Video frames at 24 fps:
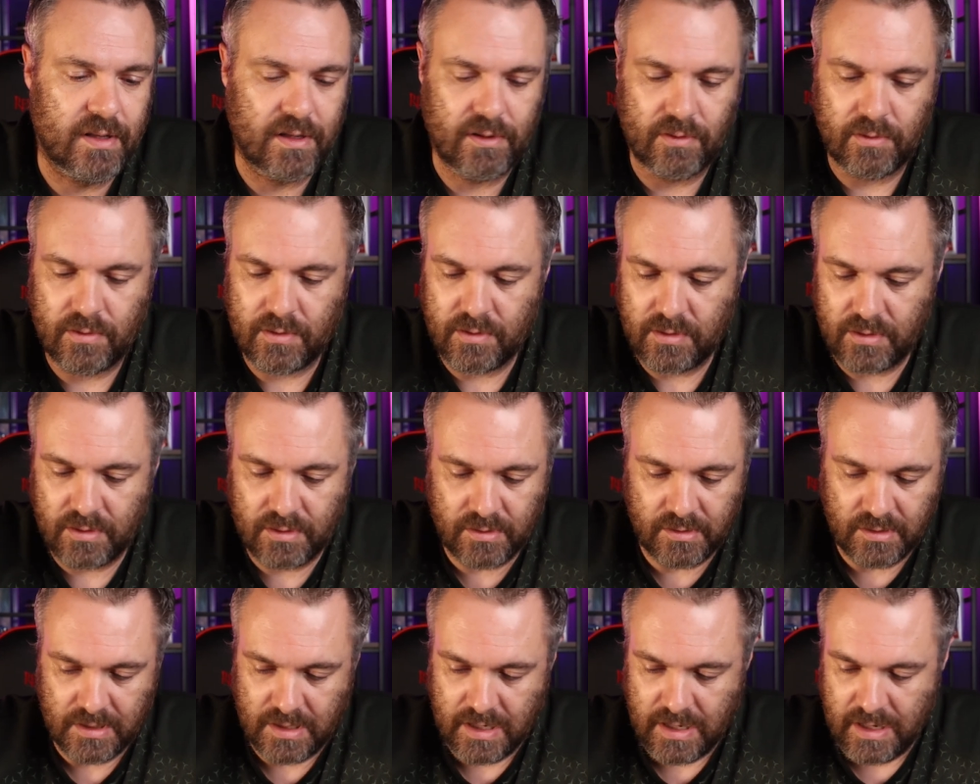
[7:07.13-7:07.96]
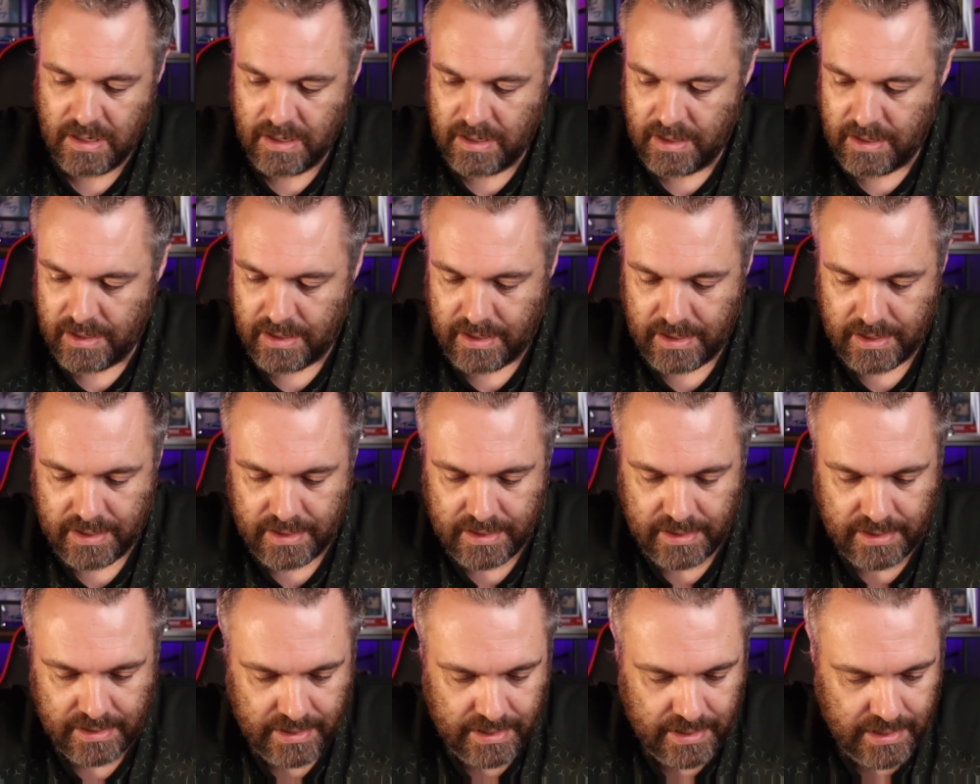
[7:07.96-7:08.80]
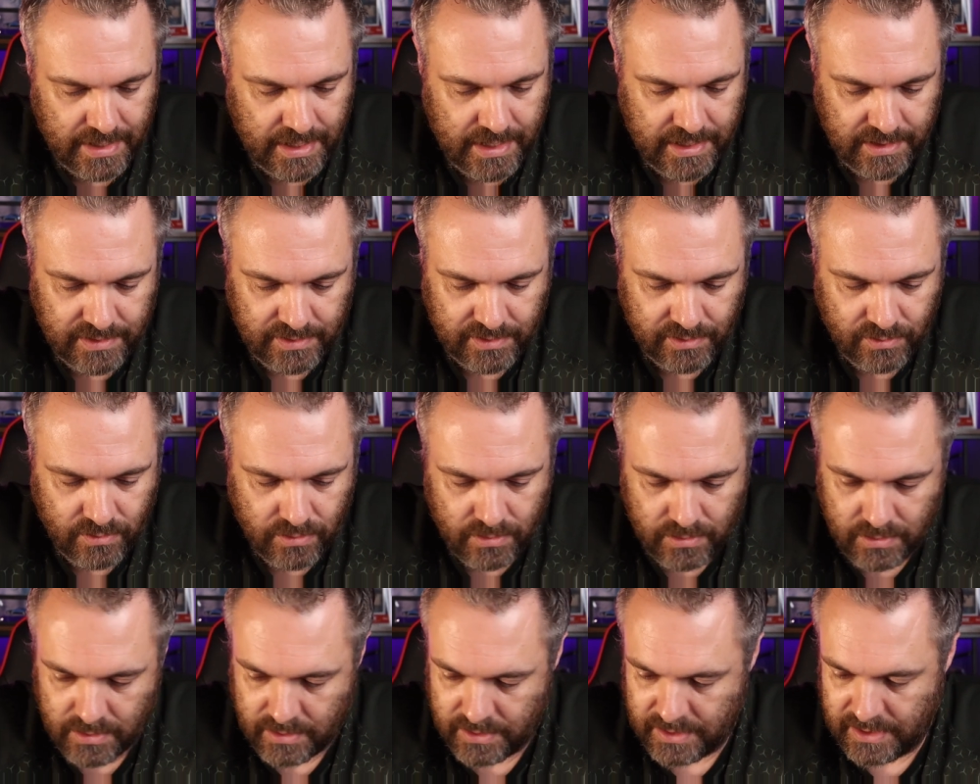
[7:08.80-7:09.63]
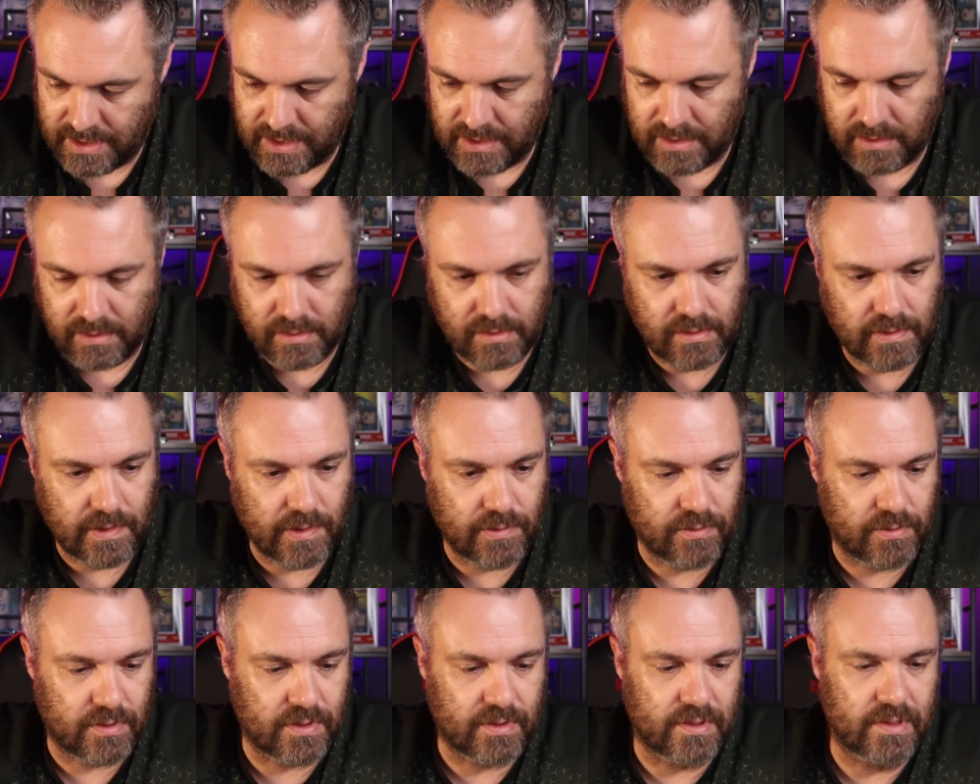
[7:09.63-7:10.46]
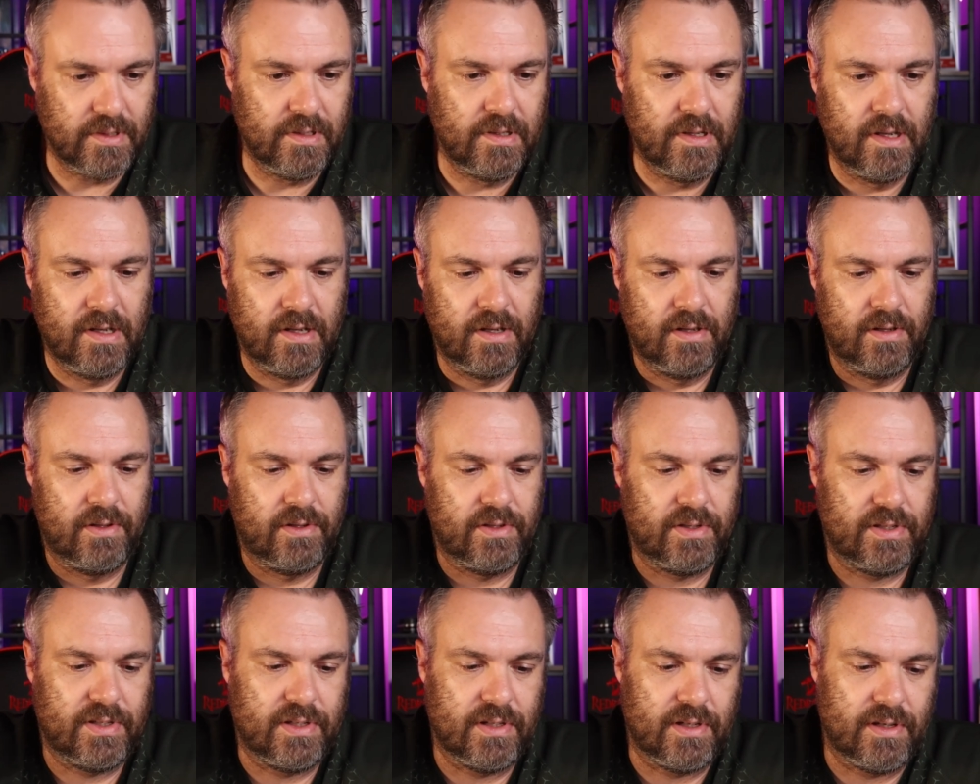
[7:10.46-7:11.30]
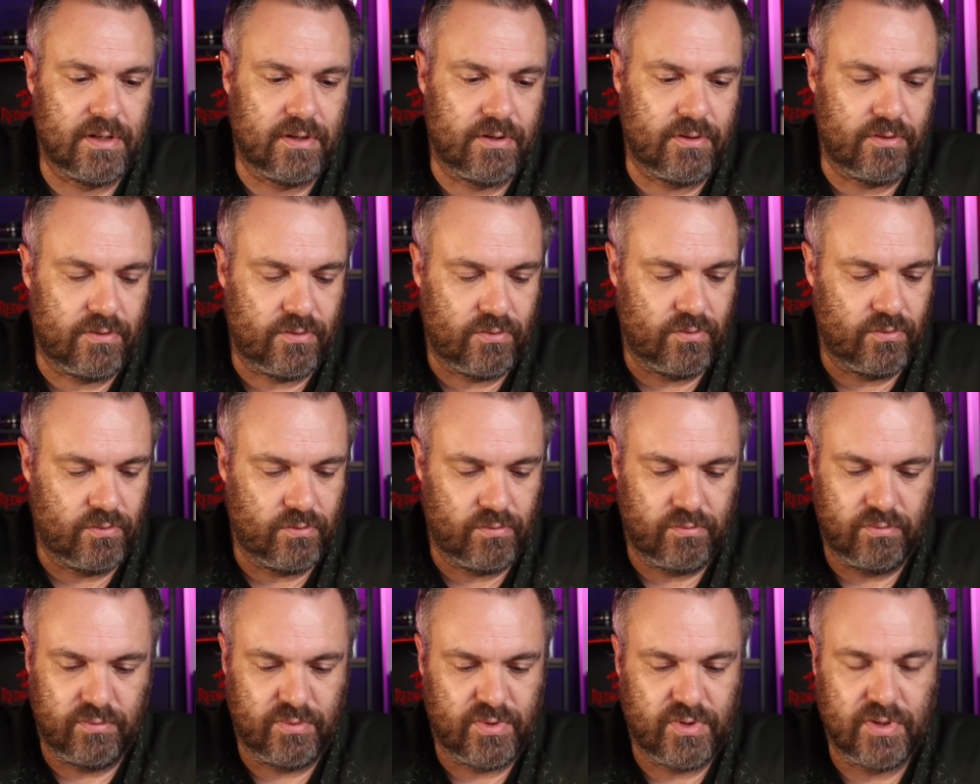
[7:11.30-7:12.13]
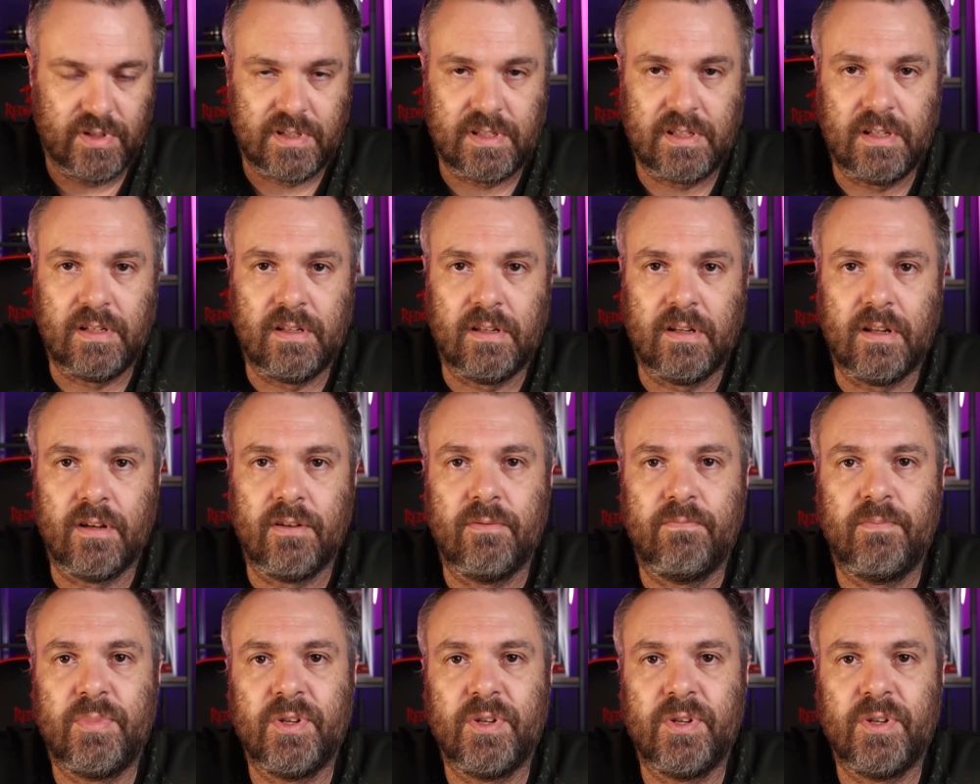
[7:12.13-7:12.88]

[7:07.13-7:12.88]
There are uh, eight cars in total, so just in no